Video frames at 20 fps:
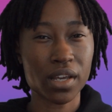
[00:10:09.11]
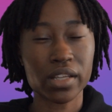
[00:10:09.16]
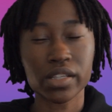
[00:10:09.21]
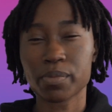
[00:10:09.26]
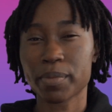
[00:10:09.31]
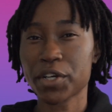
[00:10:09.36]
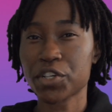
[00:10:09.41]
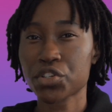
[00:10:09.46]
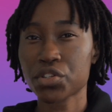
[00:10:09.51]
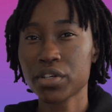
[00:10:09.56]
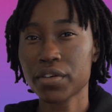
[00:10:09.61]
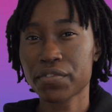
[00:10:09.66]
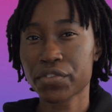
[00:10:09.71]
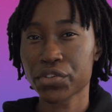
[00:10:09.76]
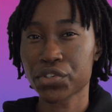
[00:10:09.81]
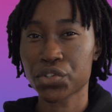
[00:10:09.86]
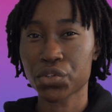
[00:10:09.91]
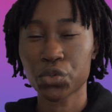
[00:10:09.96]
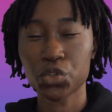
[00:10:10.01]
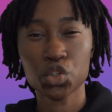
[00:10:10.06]
especially if you're
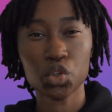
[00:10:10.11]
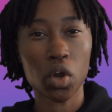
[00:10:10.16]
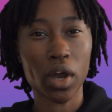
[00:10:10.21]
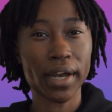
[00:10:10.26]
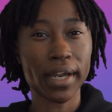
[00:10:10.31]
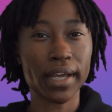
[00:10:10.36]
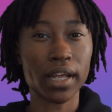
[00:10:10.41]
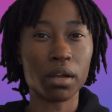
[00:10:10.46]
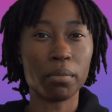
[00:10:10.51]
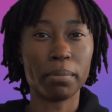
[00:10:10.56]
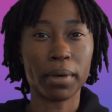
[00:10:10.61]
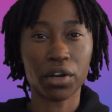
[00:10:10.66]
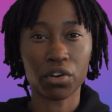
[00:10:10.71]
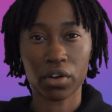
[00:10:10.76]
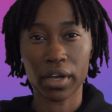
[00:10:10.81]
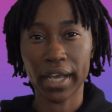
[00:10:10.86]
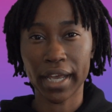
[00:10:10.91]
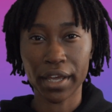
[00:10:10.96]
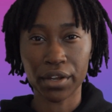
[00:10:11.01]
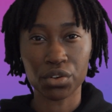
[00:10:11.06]
still trying to get a better
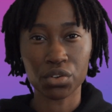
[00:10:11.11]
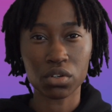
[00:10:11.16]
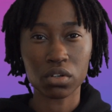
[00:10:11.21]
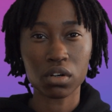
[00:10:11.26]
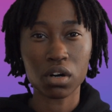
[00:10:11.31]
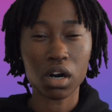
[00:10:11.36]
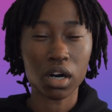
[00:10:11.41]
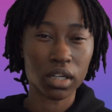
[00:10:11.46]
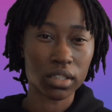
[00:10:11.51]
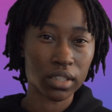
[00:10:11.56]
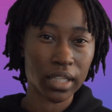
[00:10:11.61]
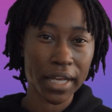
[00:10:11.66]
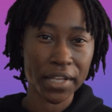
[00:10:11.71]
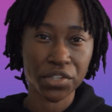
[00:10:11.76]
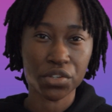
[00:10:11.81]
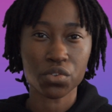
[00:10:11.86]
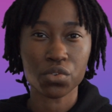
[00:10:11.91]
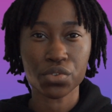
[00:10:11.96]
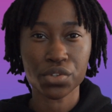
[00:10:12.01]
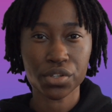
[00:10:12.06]
handle on
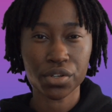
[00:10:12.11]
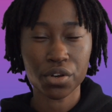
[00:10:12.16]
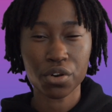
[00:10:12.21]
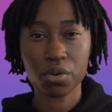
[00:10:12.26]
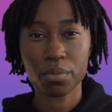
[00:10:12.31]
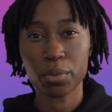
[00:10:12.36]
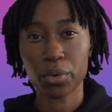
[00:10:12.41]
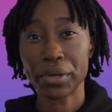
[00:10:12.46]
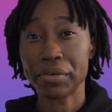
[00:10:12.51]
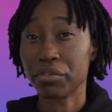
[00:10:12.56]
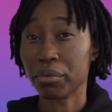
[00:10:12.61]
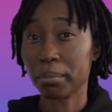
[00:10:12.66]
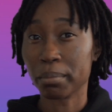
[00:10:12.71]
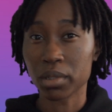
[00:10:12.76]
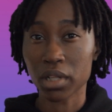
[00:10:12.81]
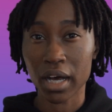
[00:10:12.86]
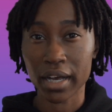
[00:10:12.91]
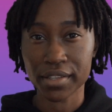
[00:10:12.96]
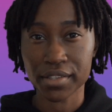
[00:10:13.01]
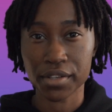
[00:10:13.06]
lexical scope or even
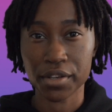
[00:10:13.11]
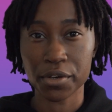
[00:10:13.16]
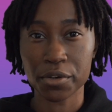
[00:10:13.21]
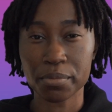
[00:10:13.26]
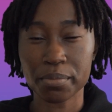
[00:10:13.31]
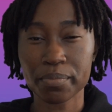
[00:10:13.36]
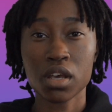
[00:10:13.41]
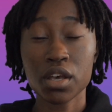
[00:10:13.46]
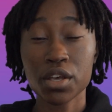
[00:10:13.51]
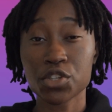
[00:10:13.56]
block scope.